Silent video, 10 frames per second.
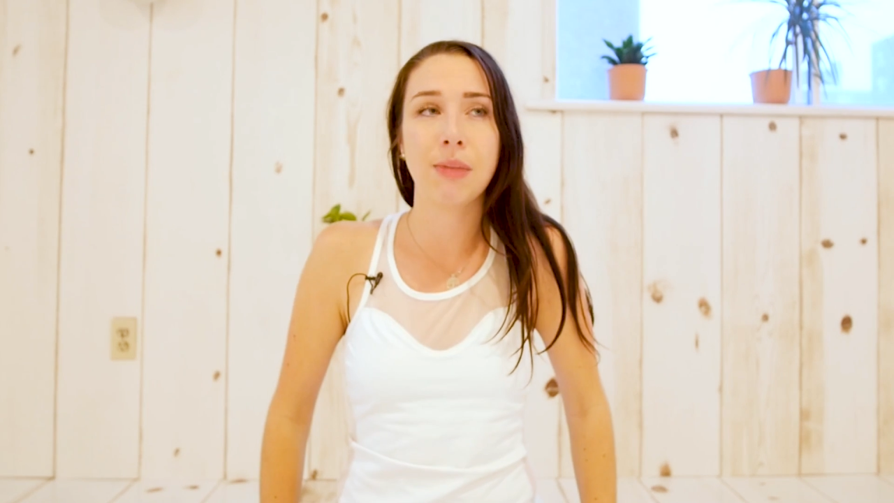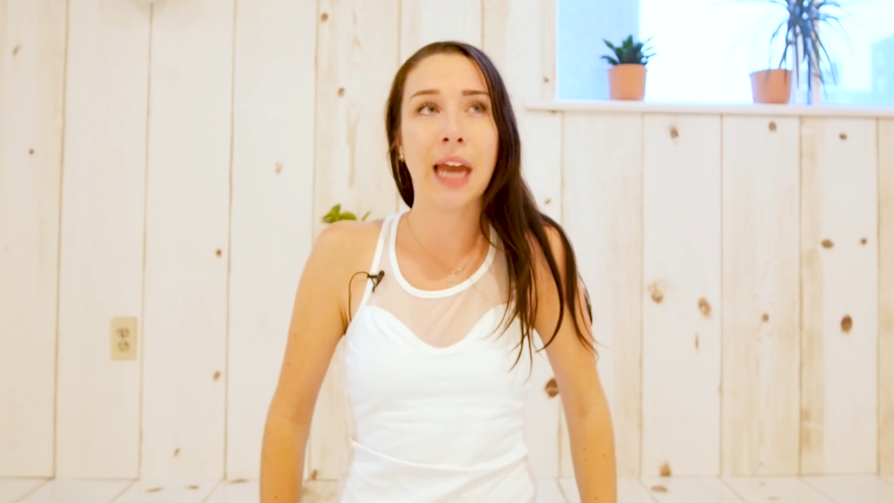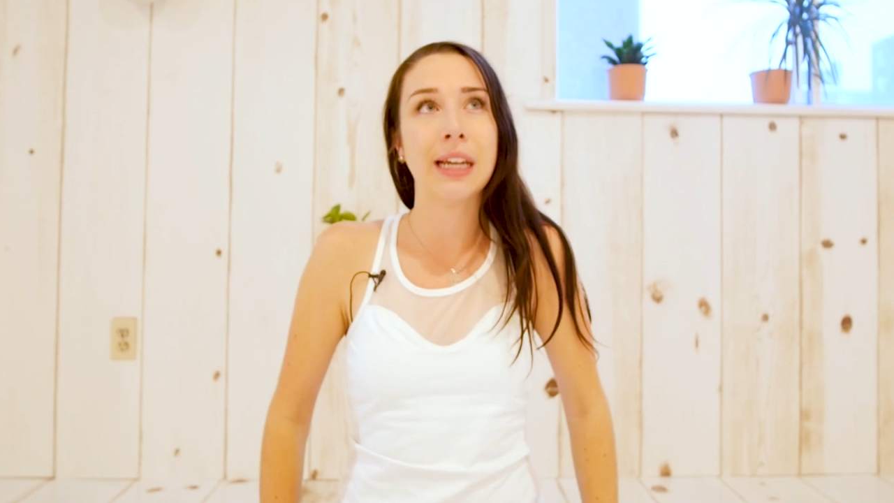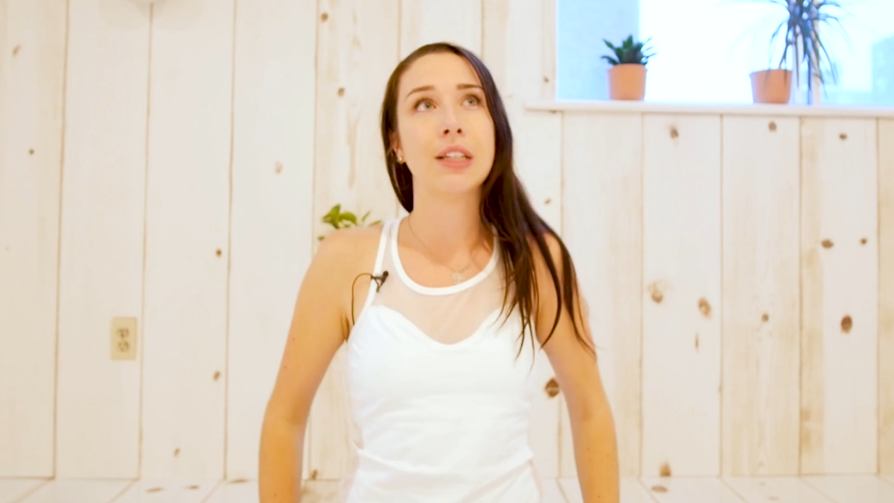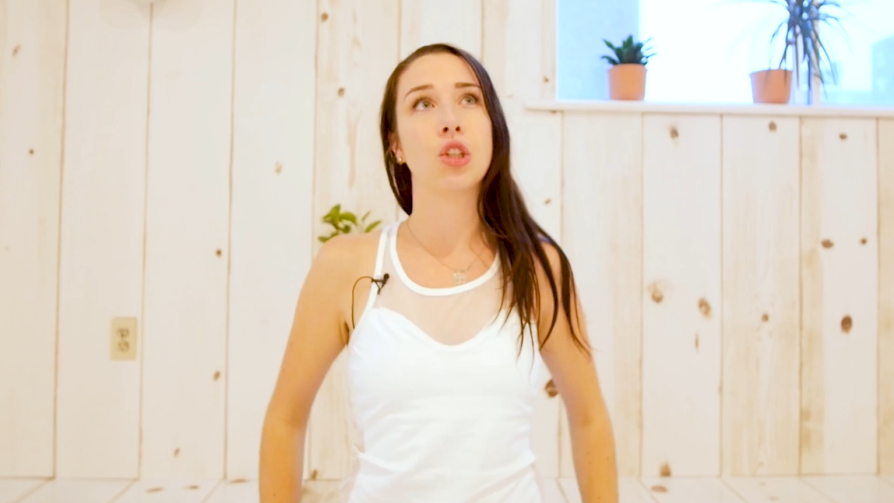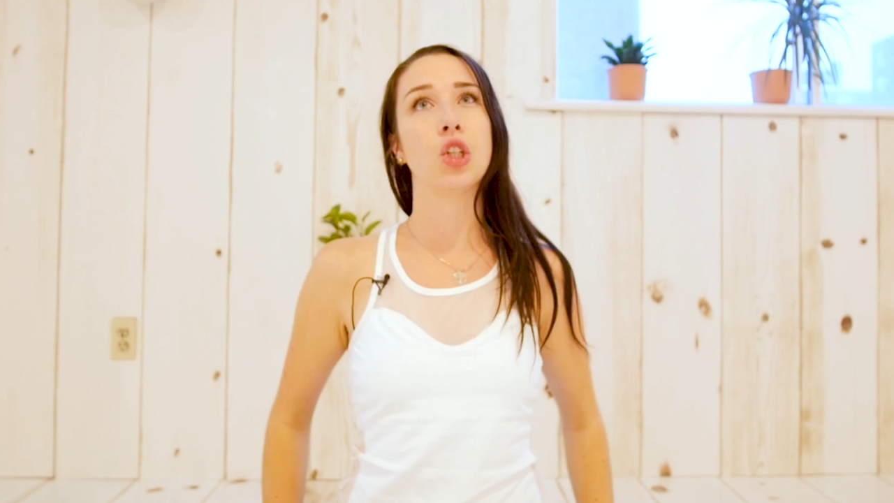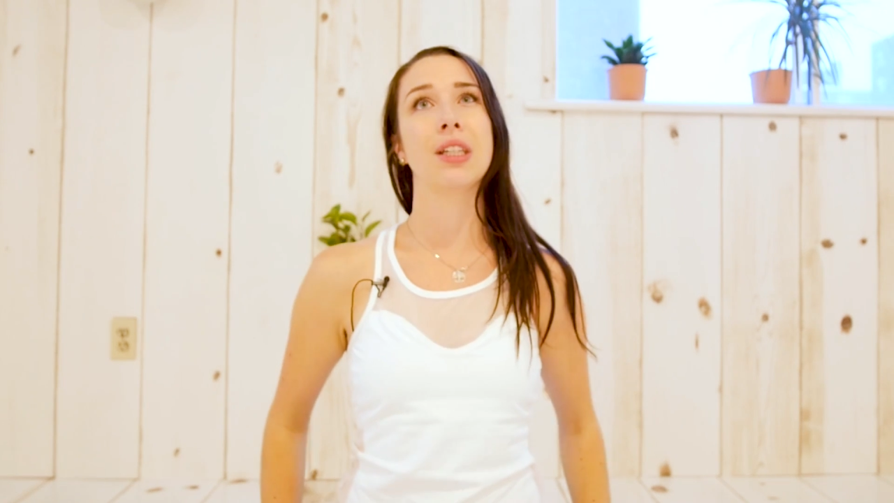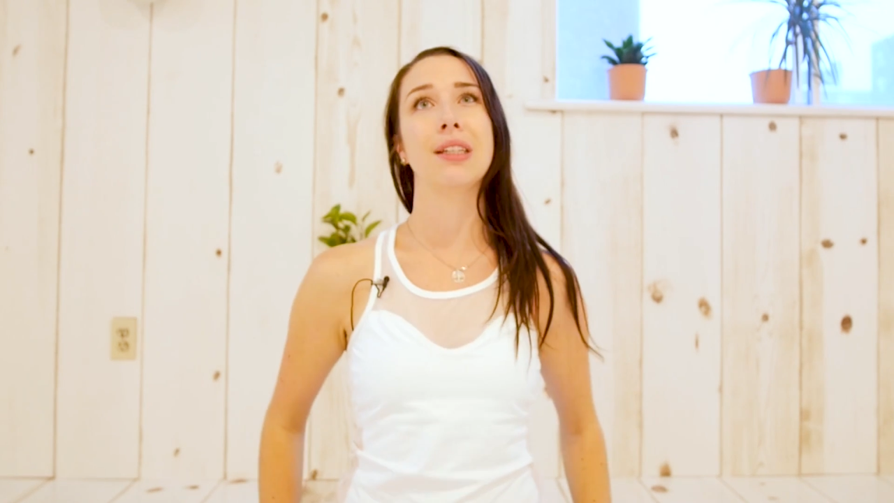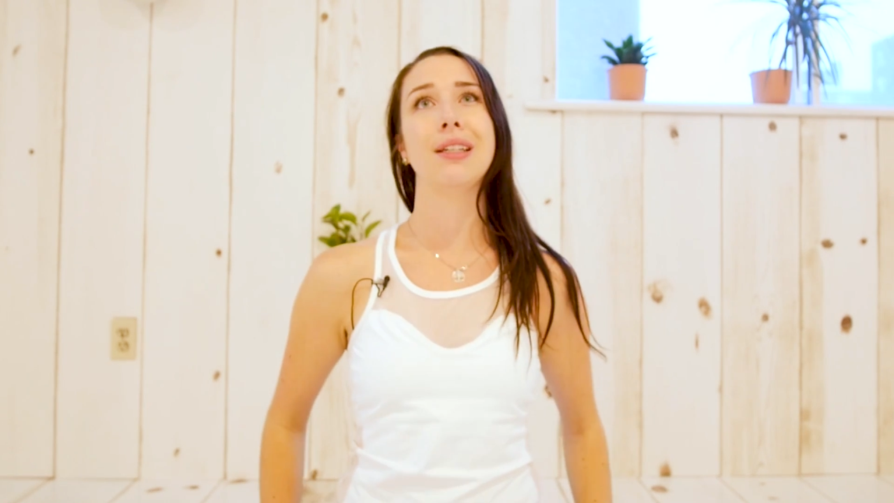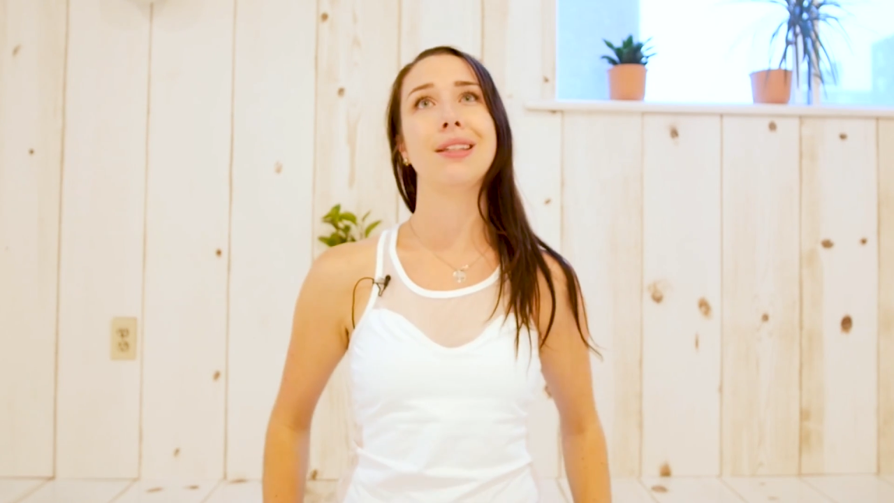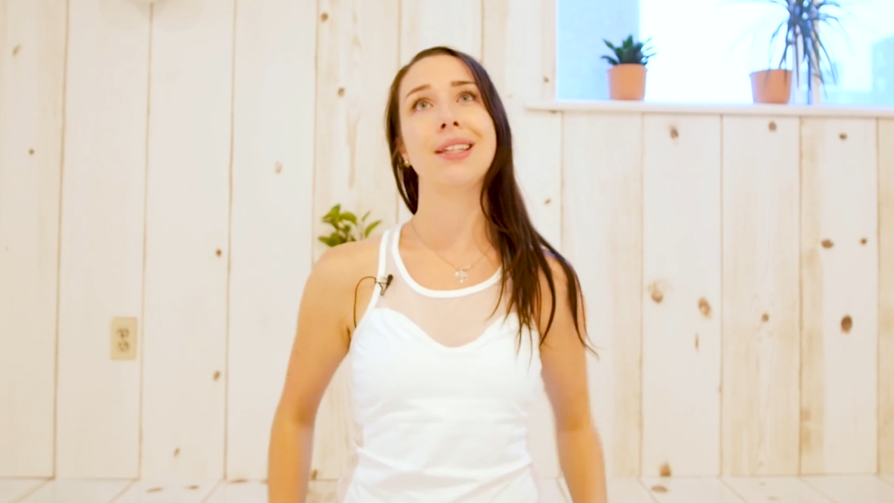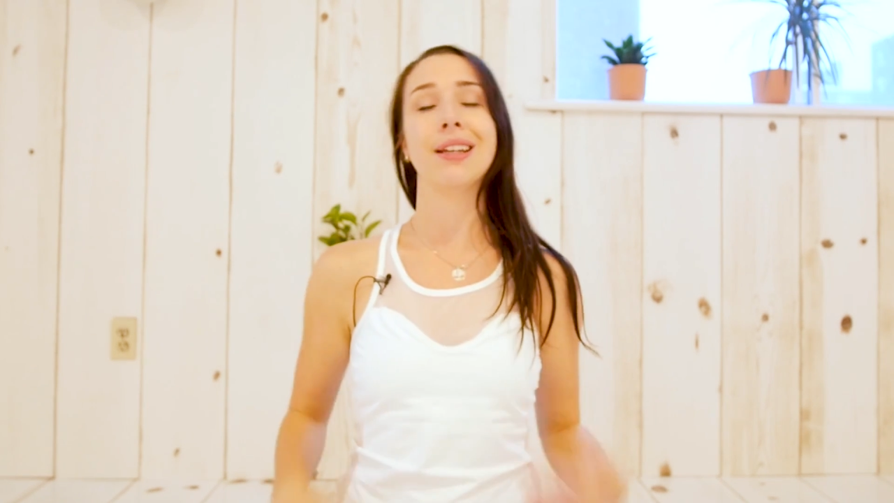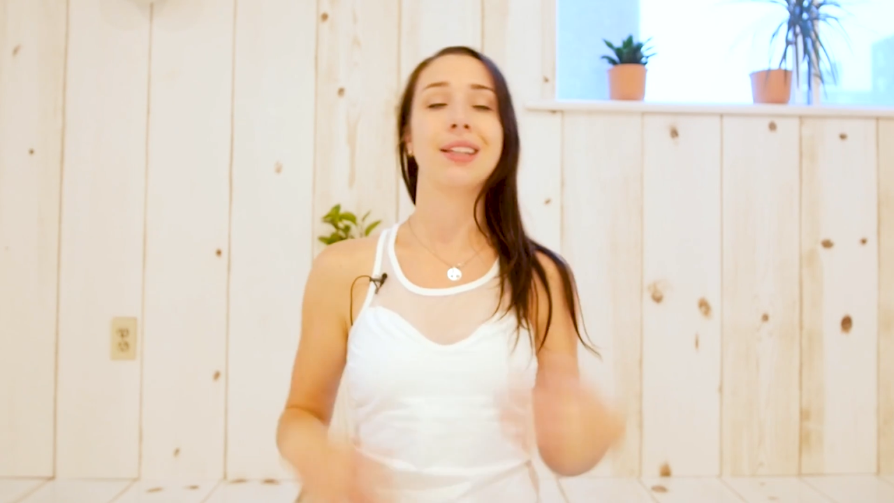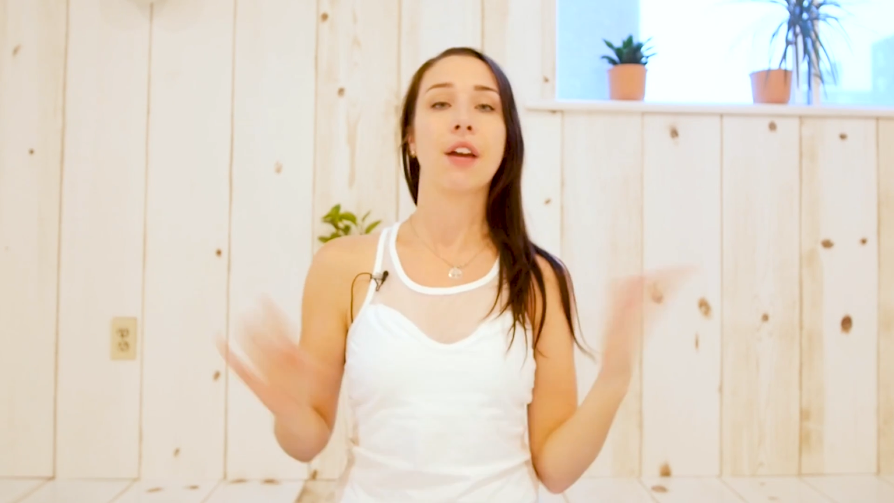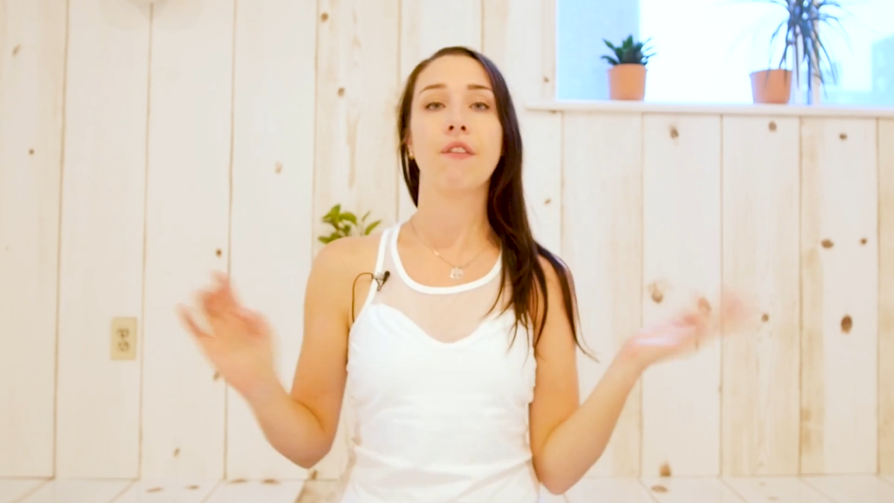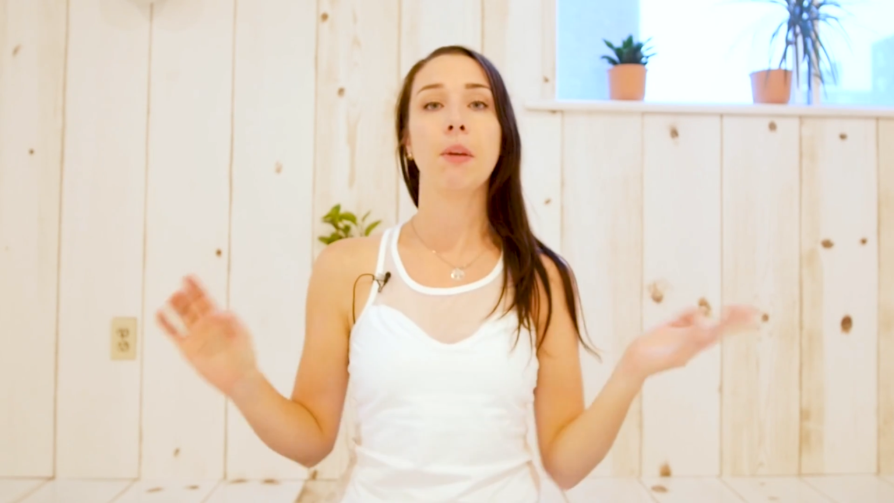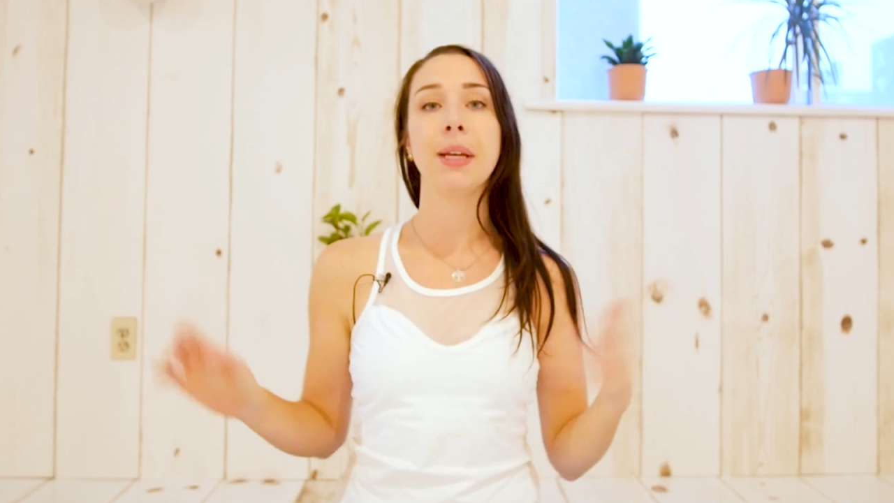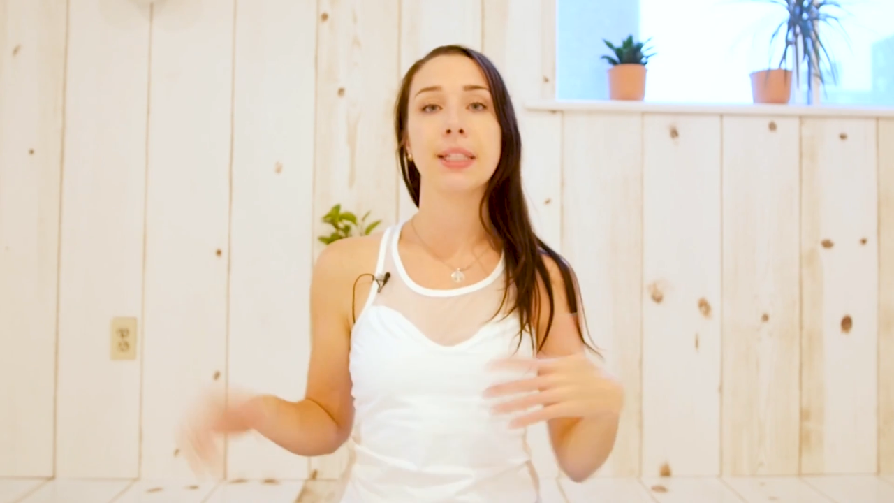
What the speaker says: that it's just as easy as like filming